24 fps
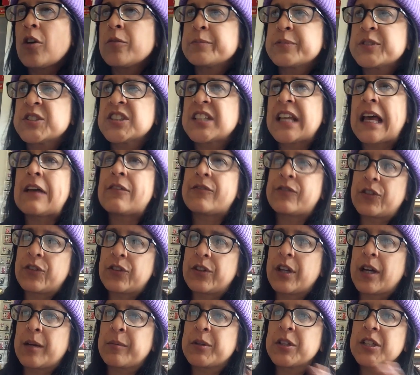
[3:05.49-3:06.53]

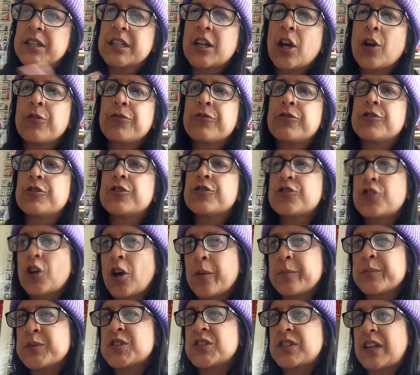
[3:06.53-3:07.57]
7. I'm going to go through the
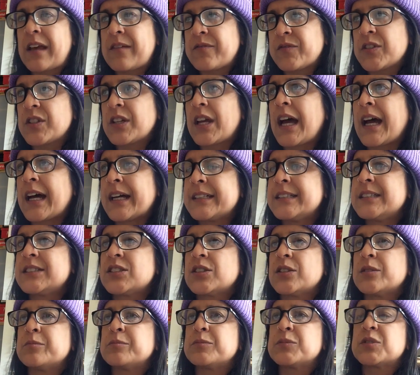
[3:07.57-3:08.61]
top 7
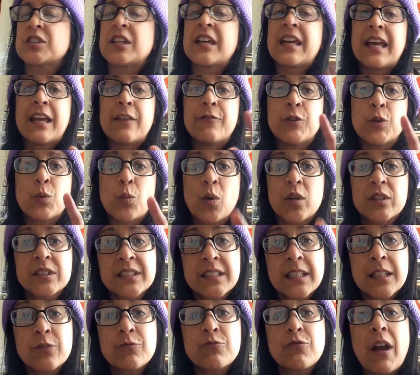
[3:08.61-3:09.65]
items. If you want to
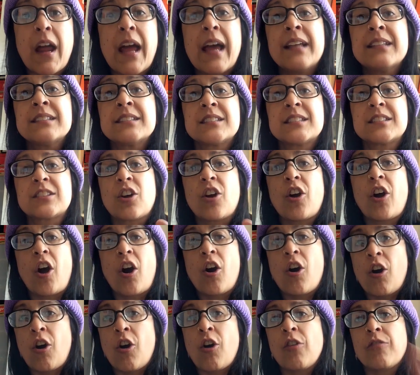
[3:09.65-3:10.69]
see the rest
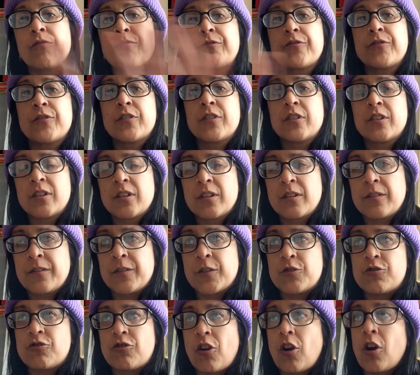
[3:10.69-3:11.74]
of
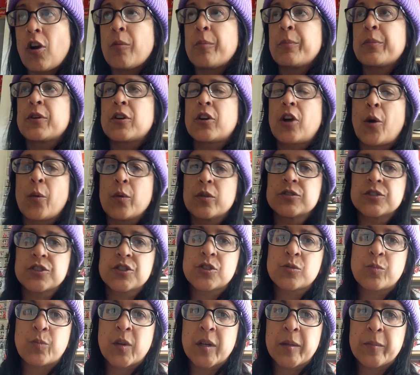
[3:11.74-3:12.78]
the drop, go on to
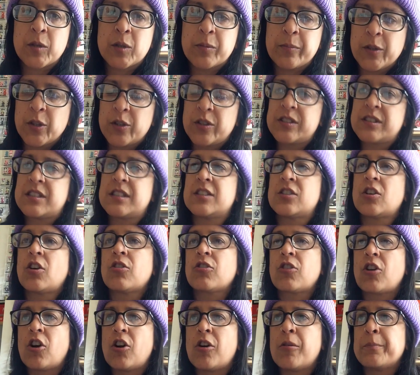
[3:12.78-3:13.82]

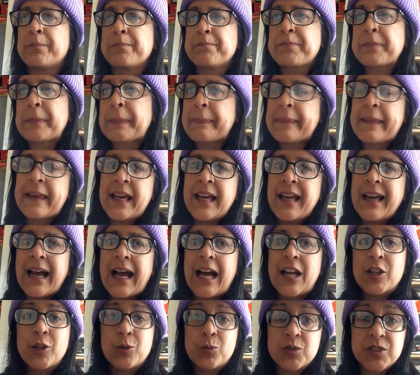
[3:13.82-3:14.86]
supremecommunity.com
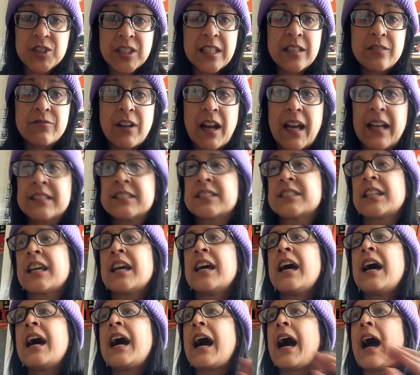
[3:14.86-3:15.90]
and you'll see the rest.
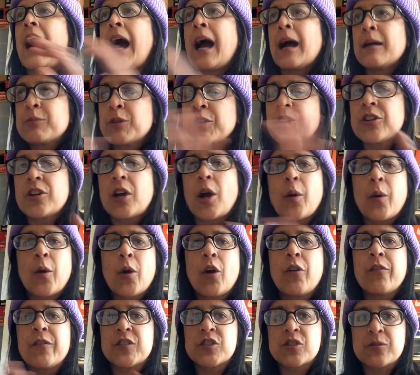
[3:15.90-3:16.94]
I'm going to go
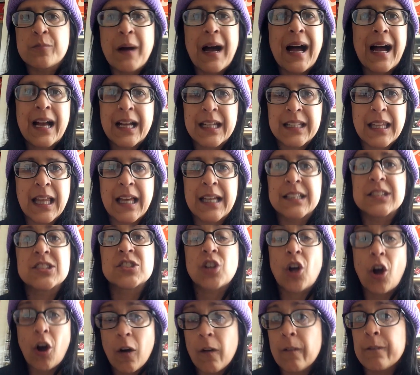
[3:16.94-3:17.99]
over some
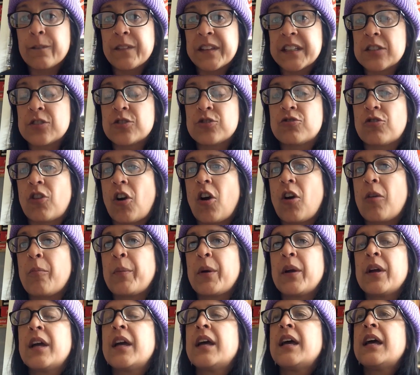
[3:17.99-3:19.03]
highlights of this drop.